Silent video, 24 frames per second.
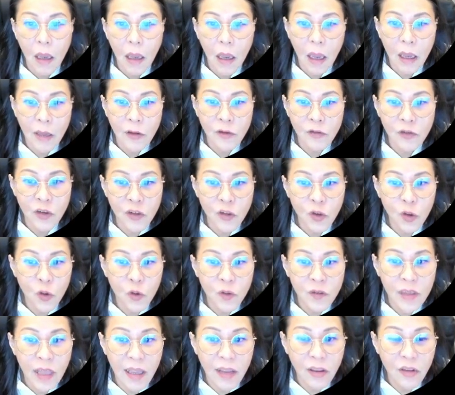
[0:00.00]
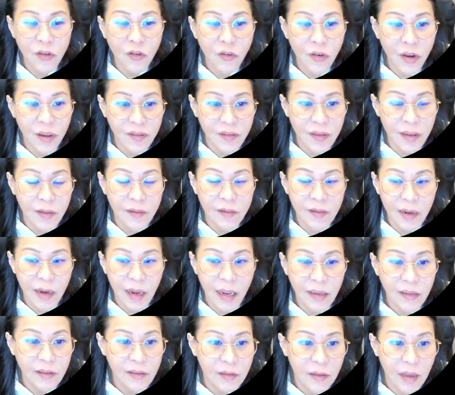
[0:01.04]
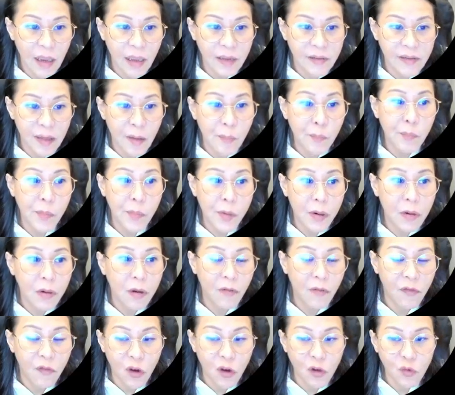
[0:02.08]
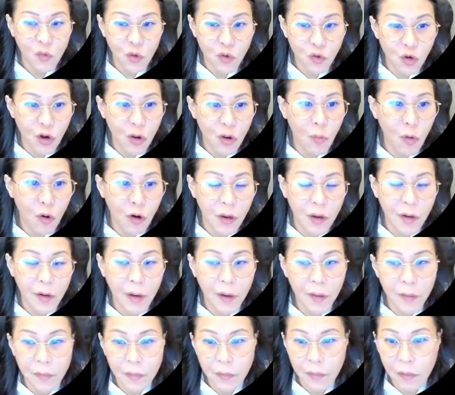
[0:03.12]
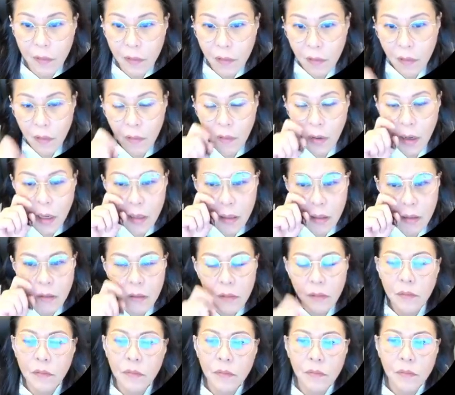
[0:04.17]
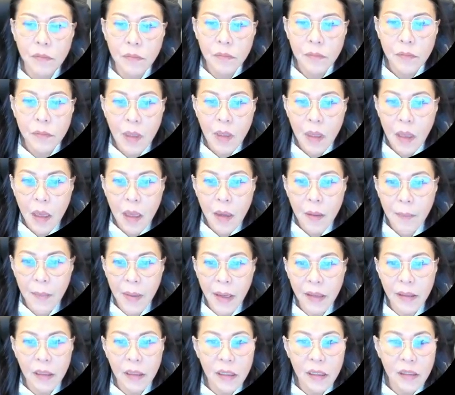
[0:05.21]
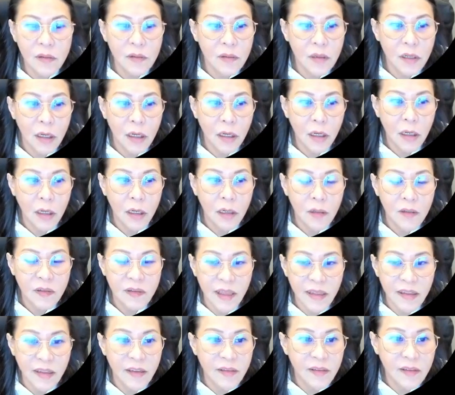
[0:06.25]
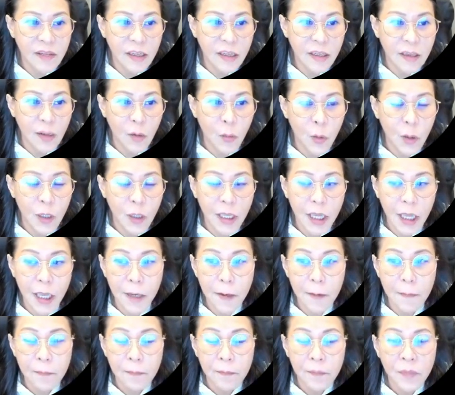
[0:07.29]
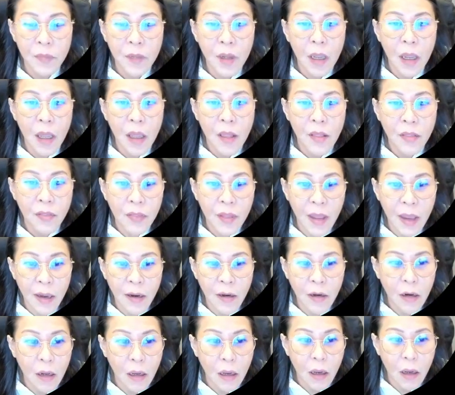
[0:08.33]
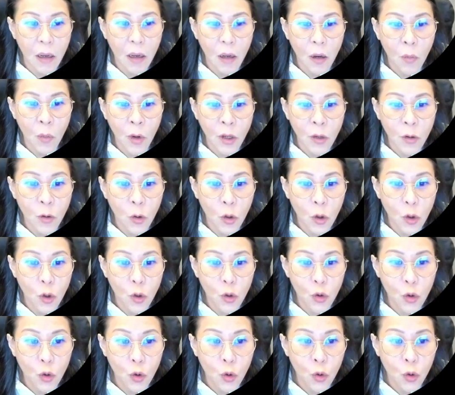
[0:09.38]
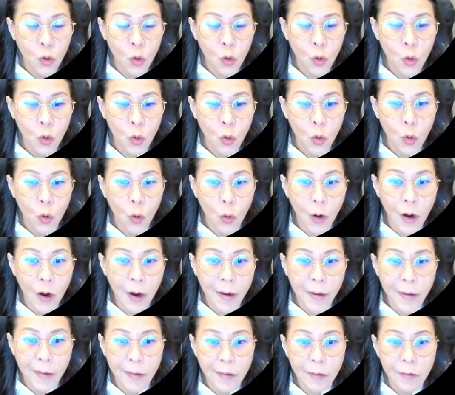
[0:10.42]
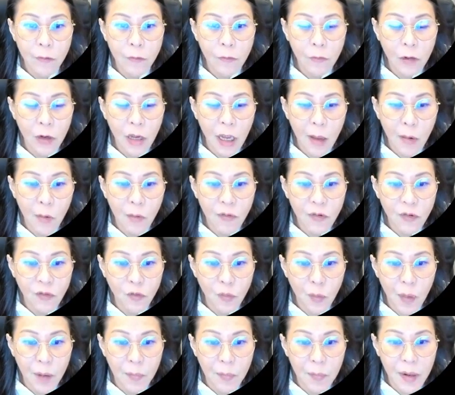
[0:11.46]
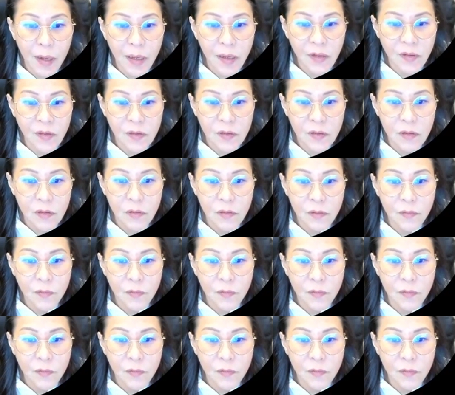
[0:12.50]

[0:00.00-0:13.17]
I just use 10 trades as an ex example of course we trade more than that right? mm. but it's a statistic that we gain then what you're going to do right you will come over to my place